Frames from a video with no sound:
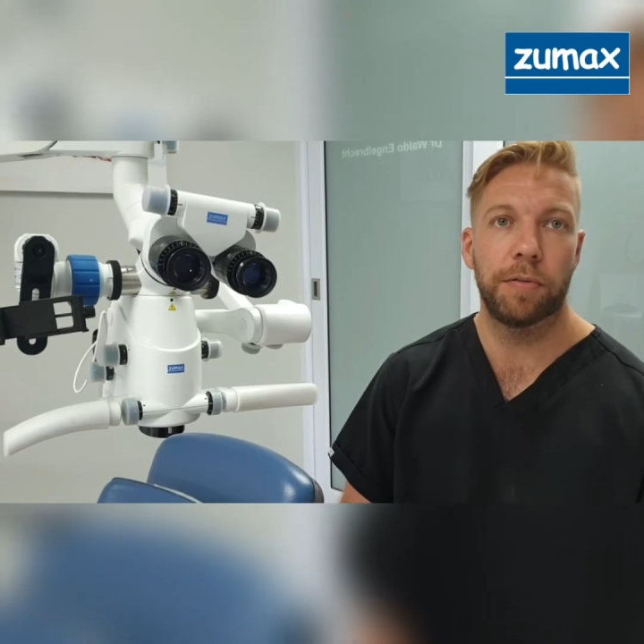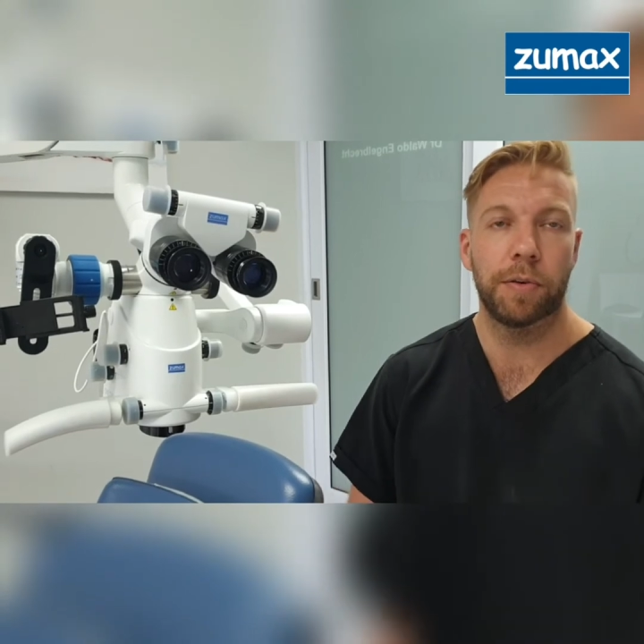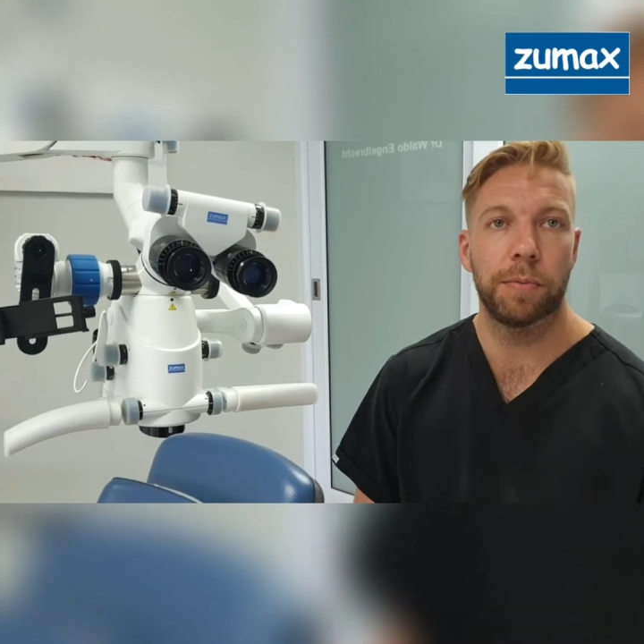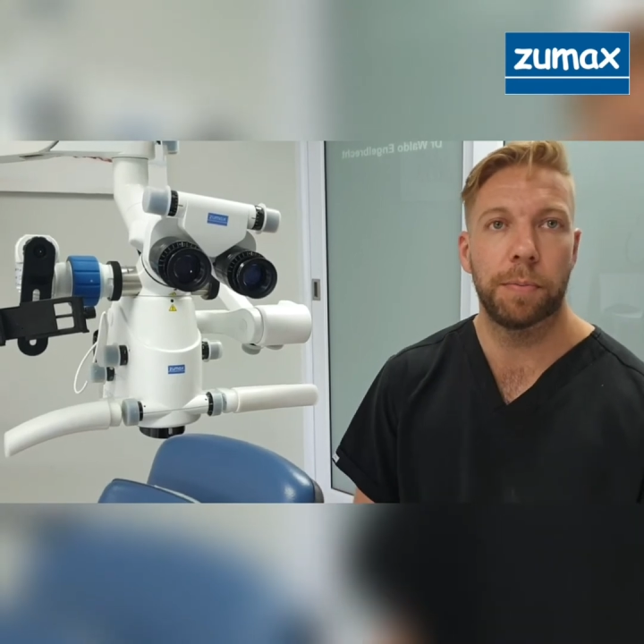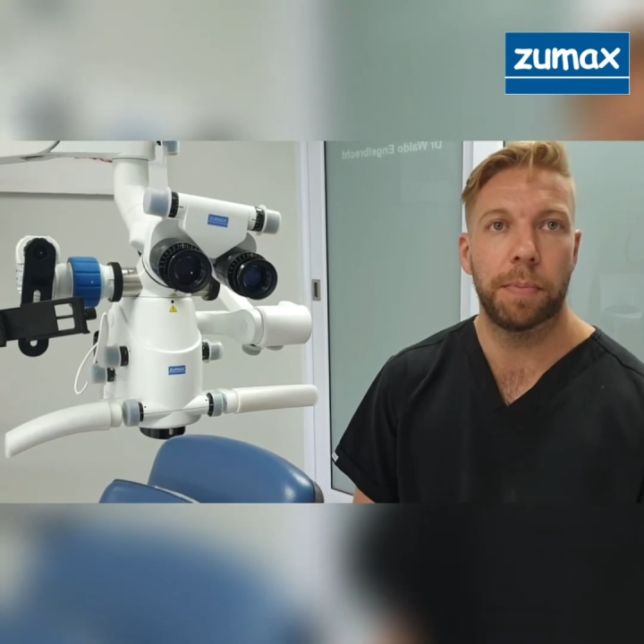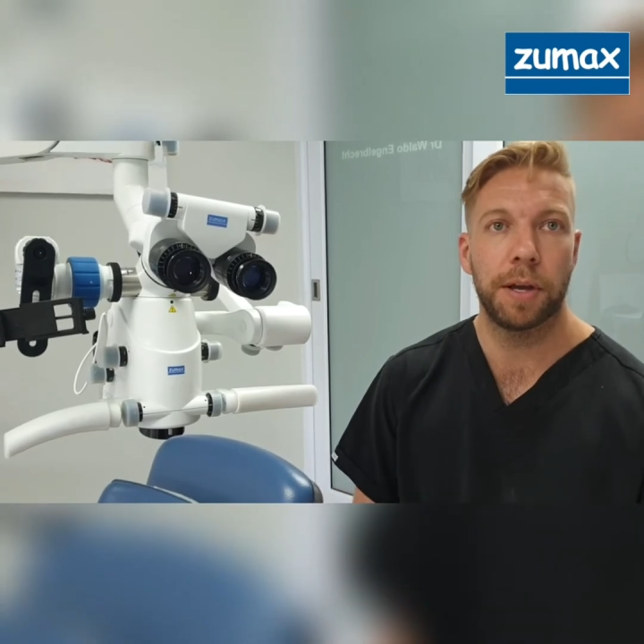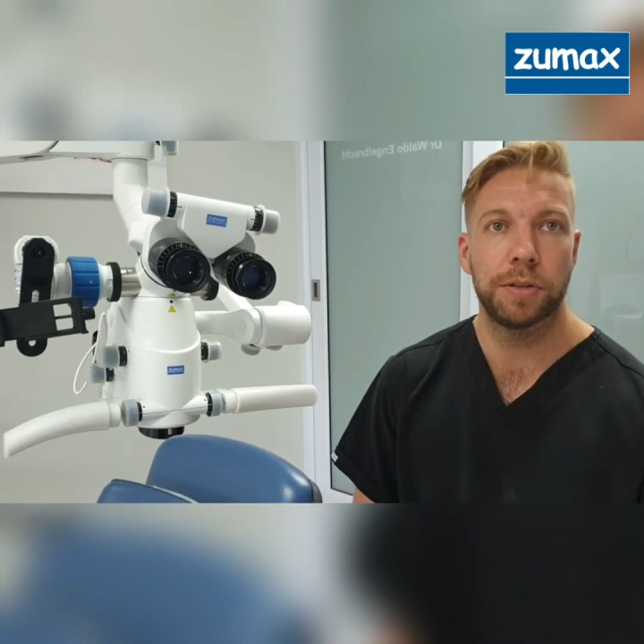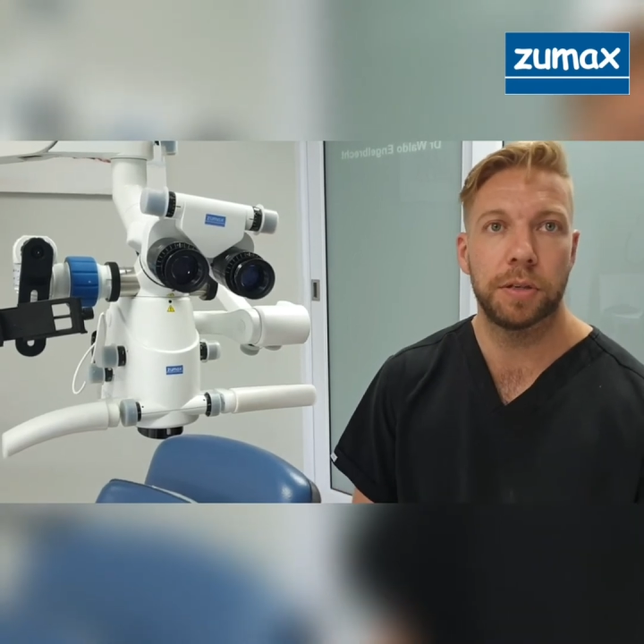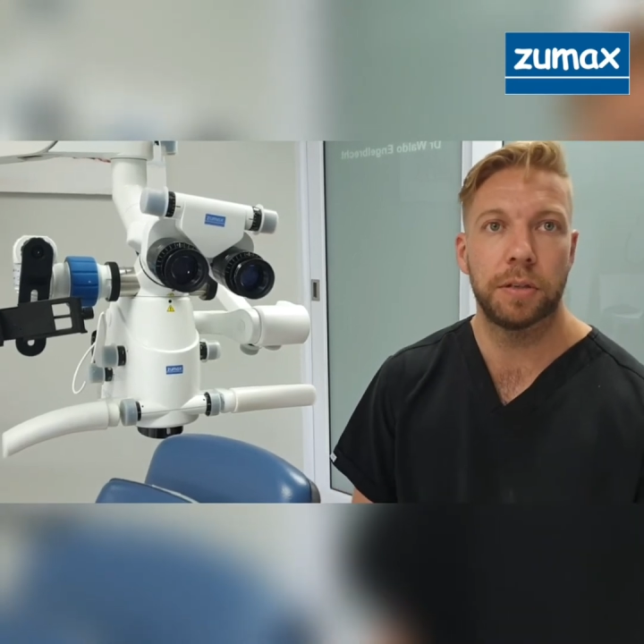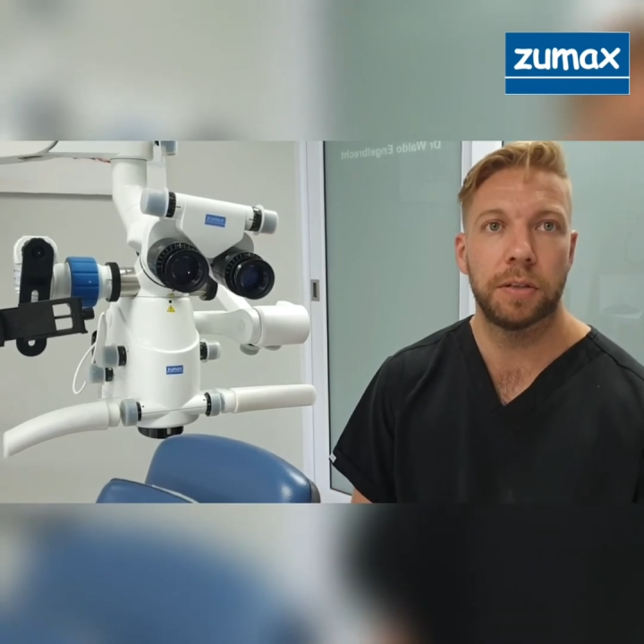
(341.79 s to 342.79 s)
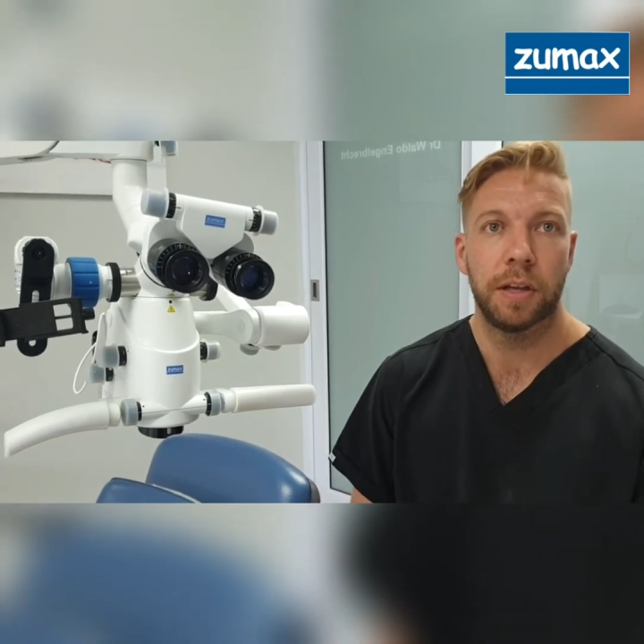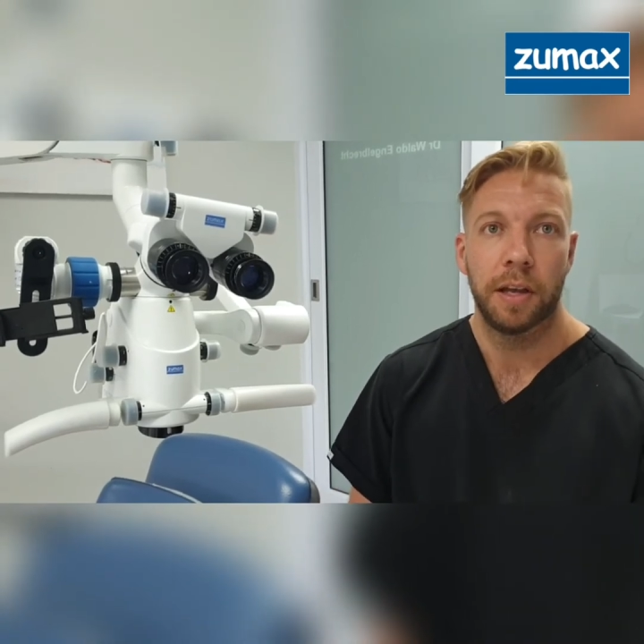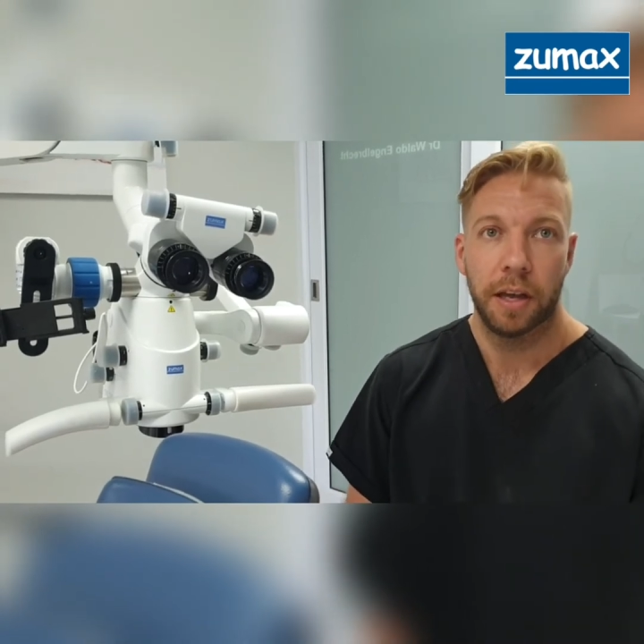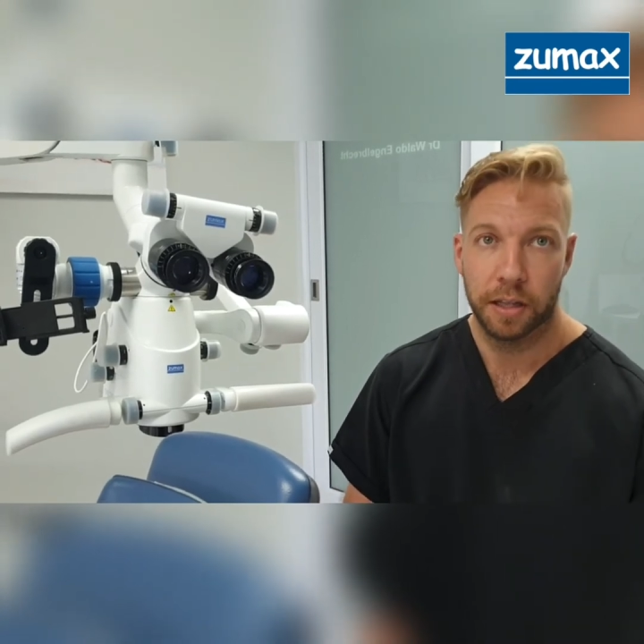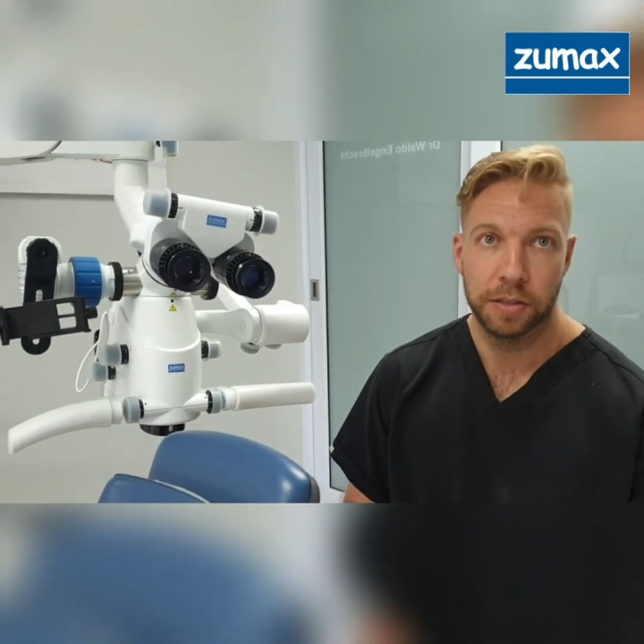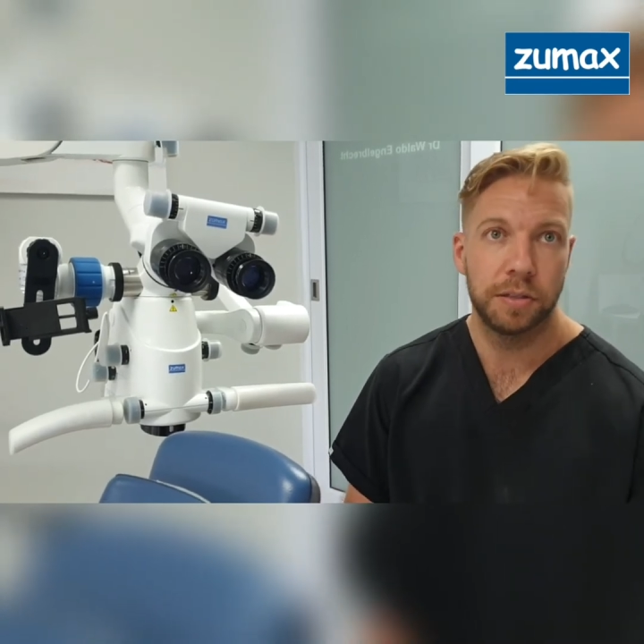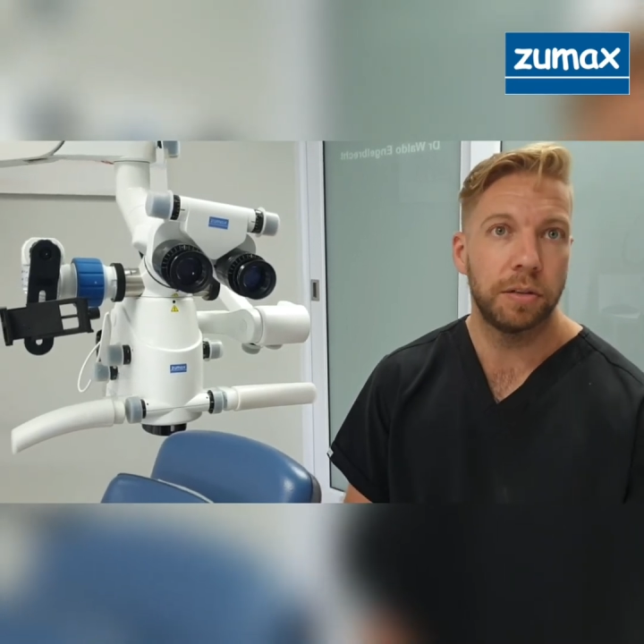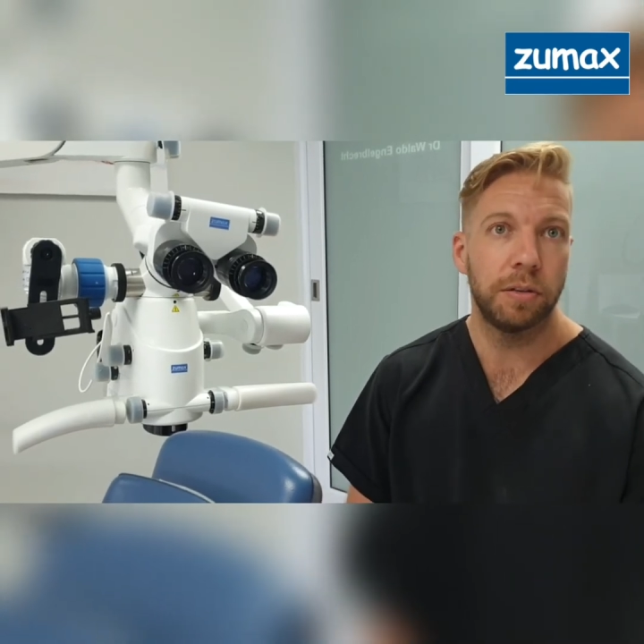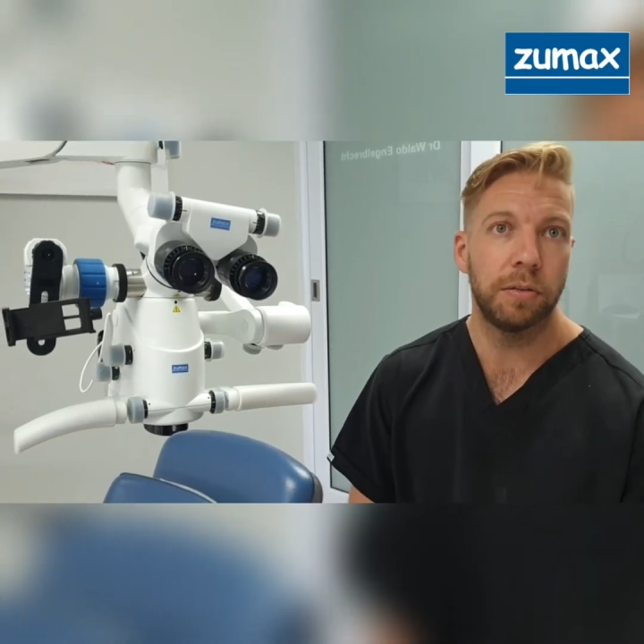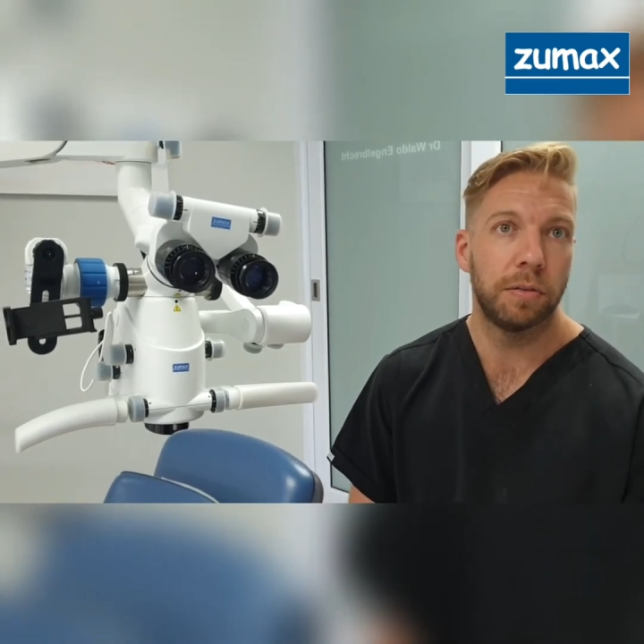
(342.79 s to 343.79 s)
from the patient and
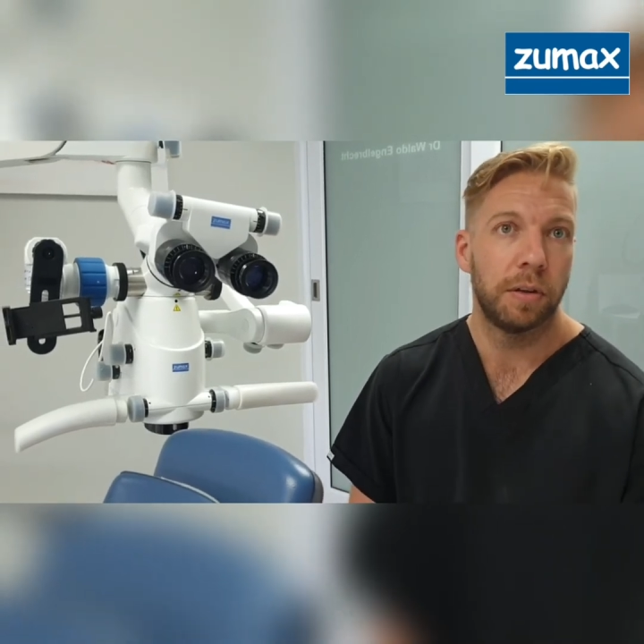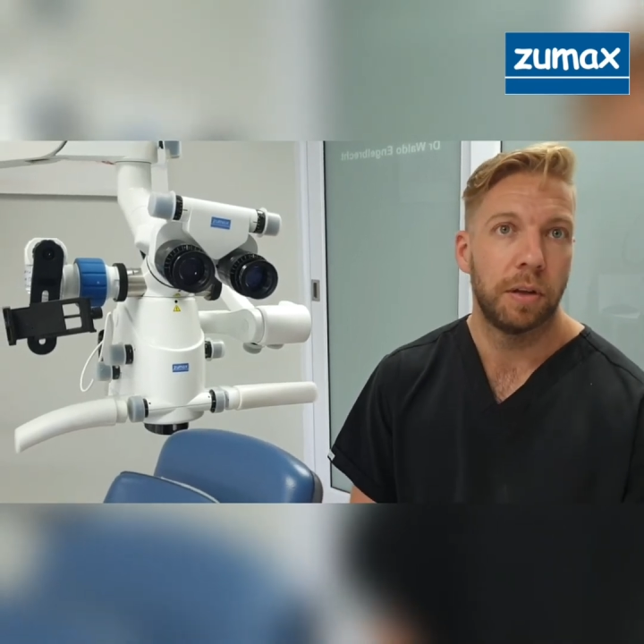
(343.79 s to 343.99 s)
still